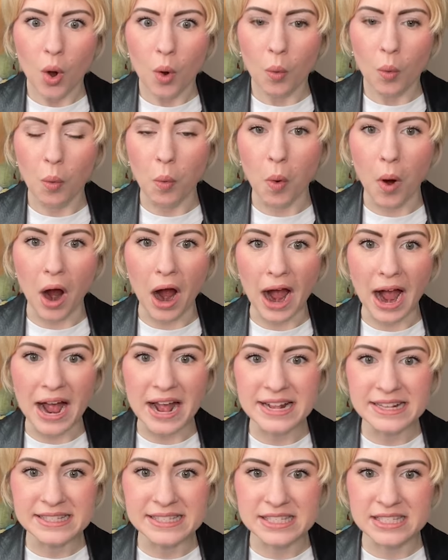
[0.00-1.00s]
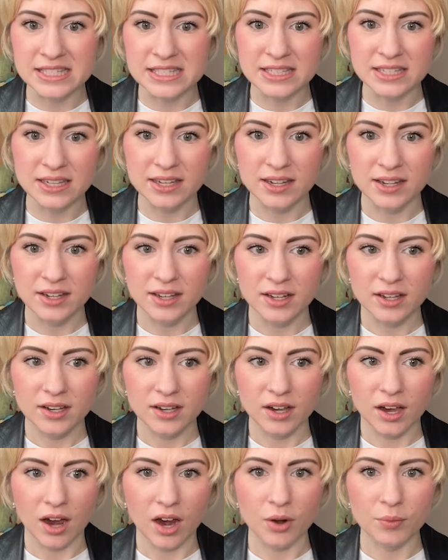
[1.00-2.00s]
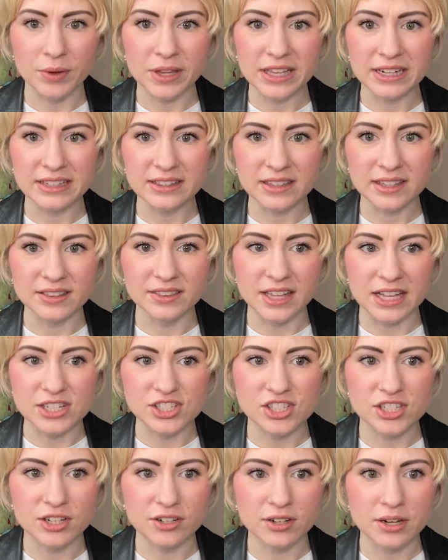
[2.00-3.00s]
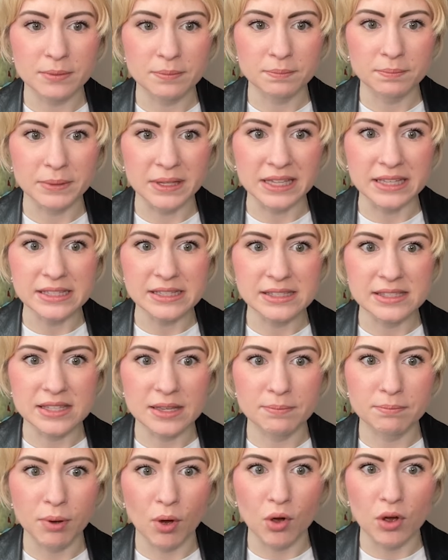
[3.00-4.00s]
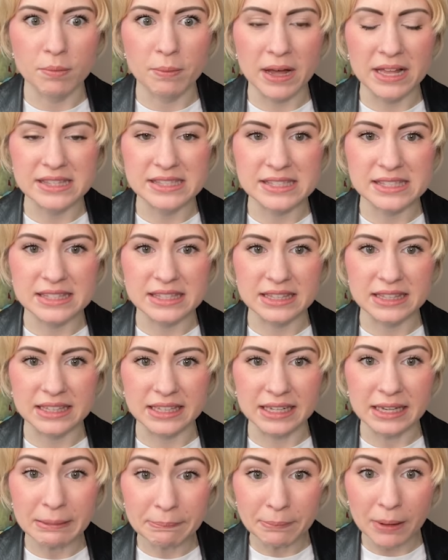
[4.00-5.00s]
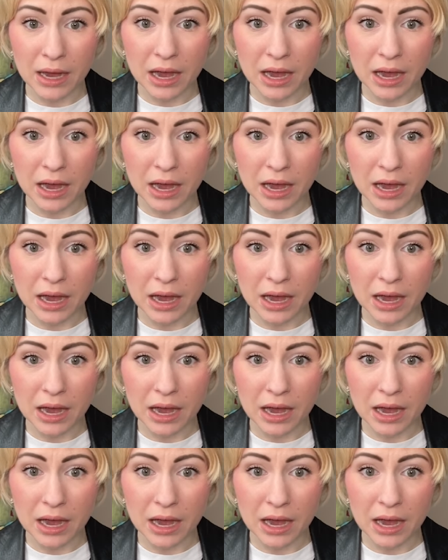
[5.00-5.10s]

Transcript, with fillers: What? Are we getting the legendary beasts in Pokemon Sleep?